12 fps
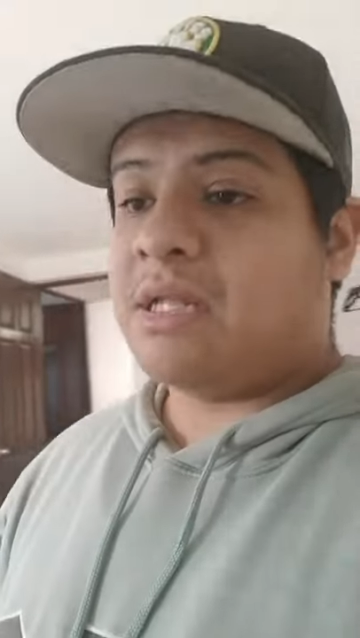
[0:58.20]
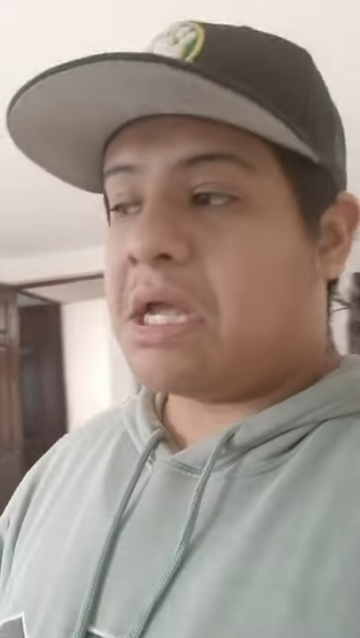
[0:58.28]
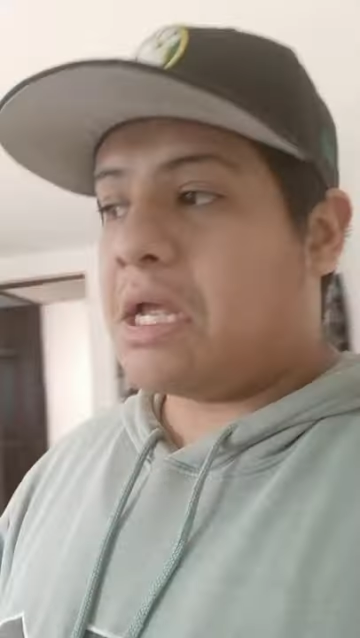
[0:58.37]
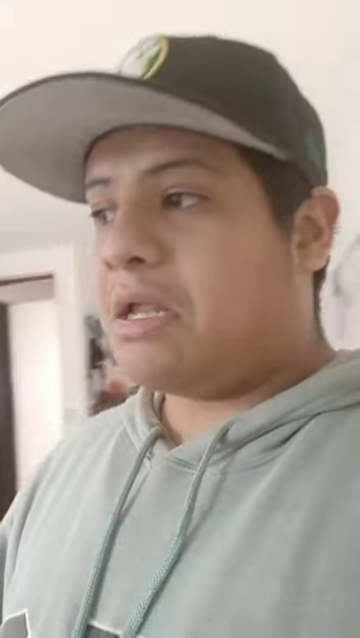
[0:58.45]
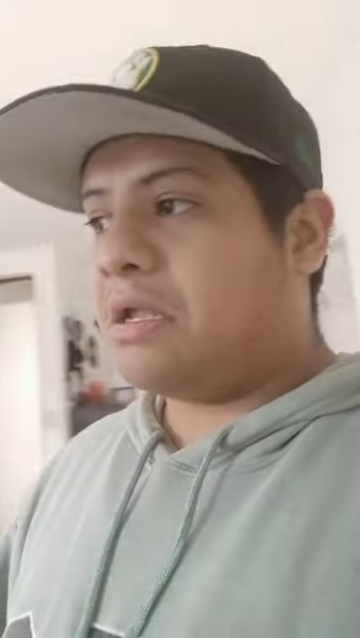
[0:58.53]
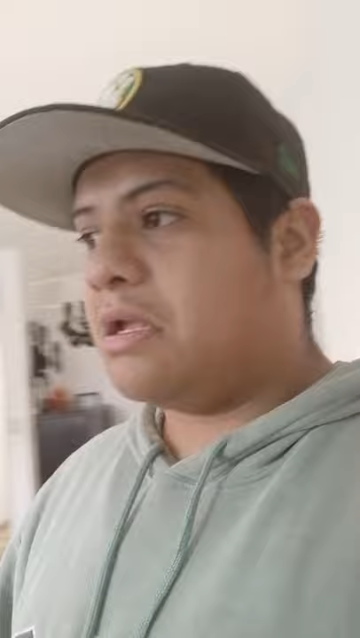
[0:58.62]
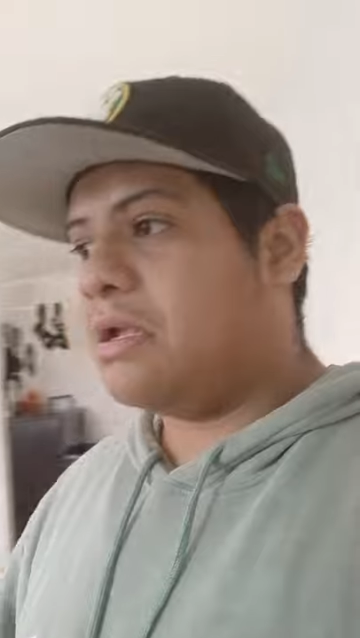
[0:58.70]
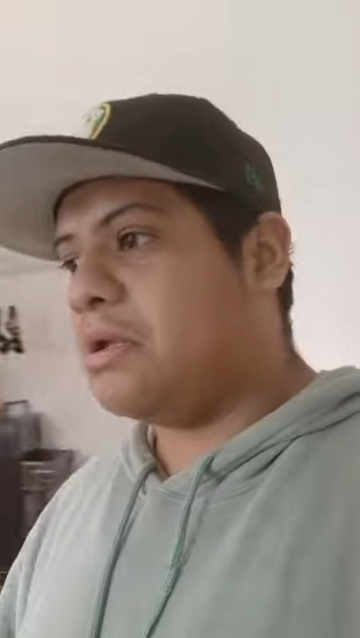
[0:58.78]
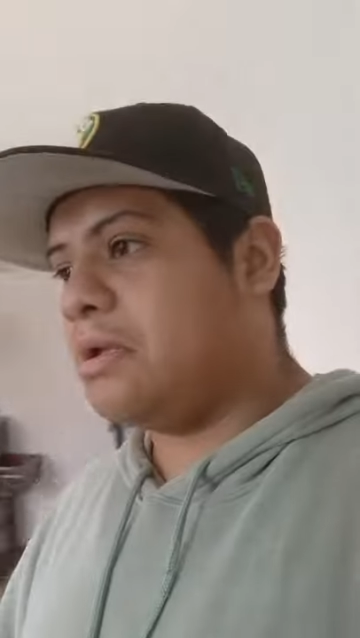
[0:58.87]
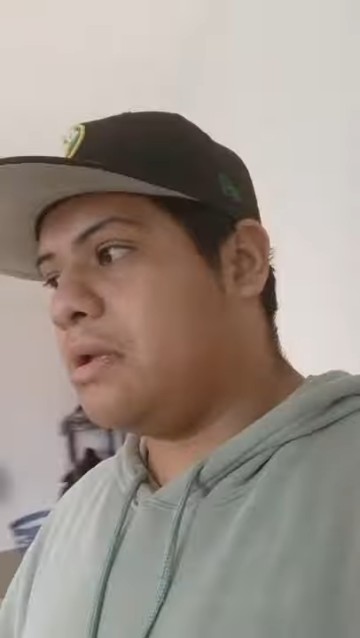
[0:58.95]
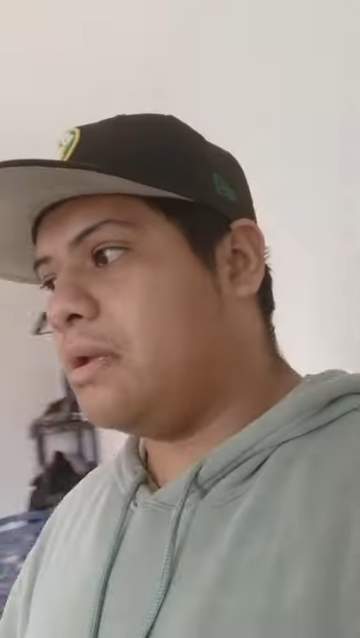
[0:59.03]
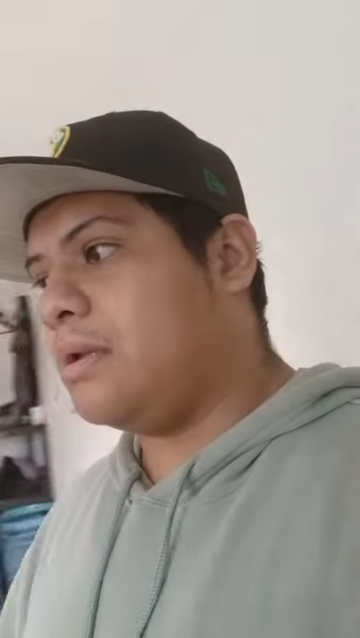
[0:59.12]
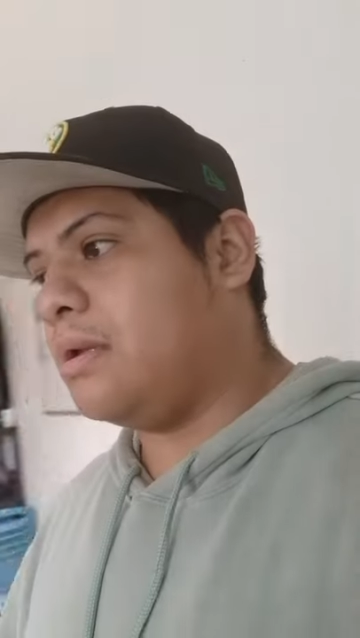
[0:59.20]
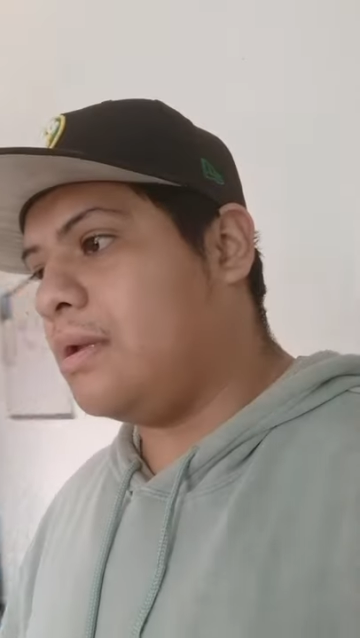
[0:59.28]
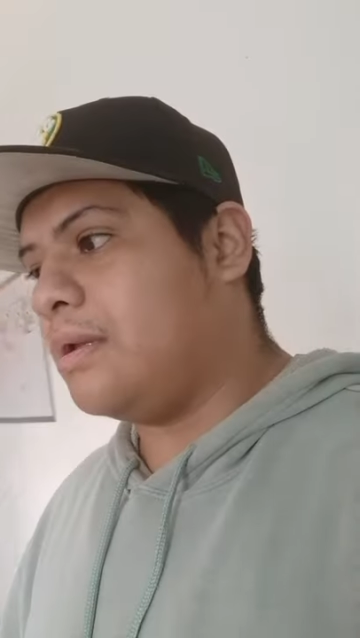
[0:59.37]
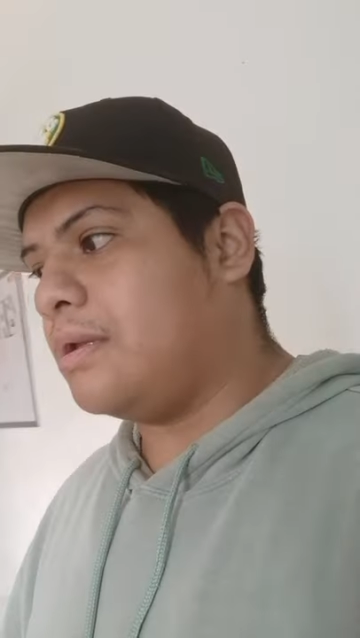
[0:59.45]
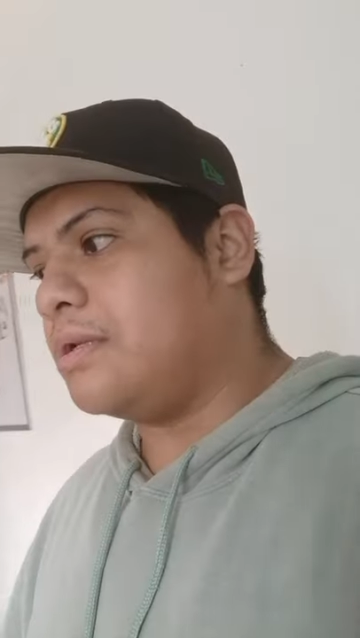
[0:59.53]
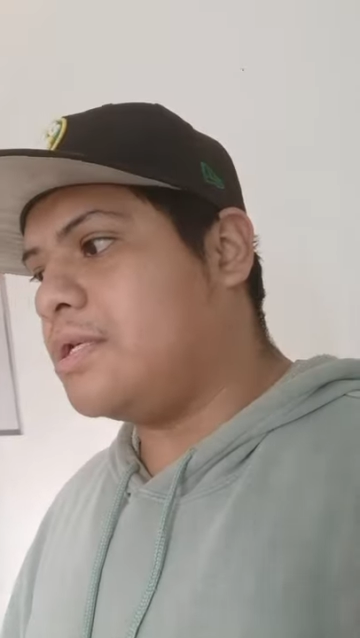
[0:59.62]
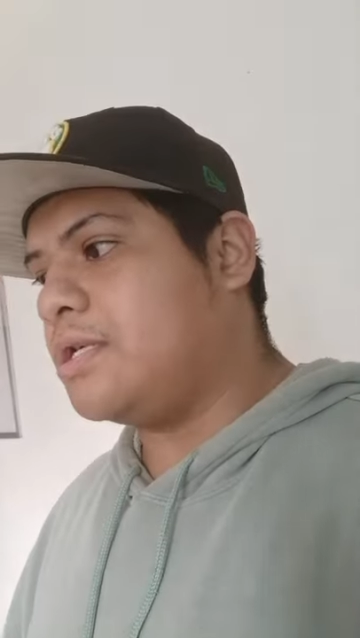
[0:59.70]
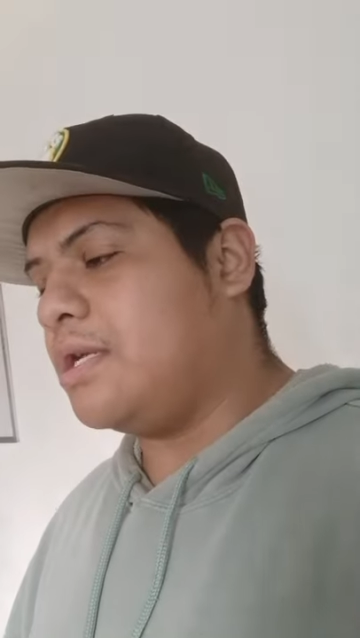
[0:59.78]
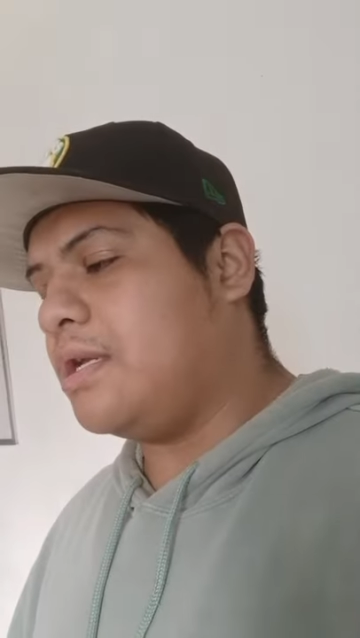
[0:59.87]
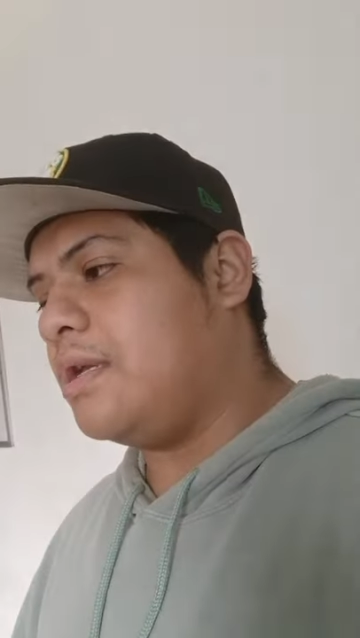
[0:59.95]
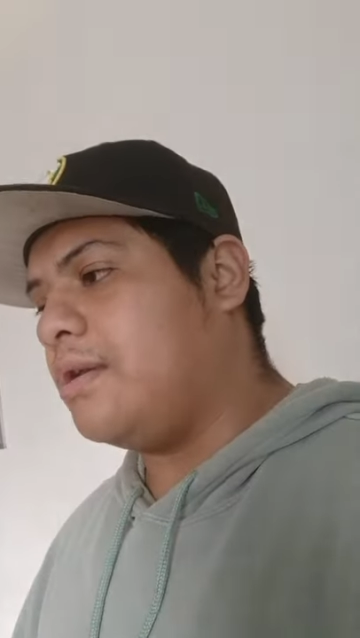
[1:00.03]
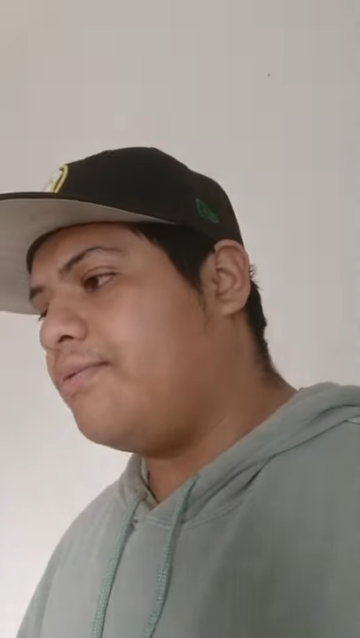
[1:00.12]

they she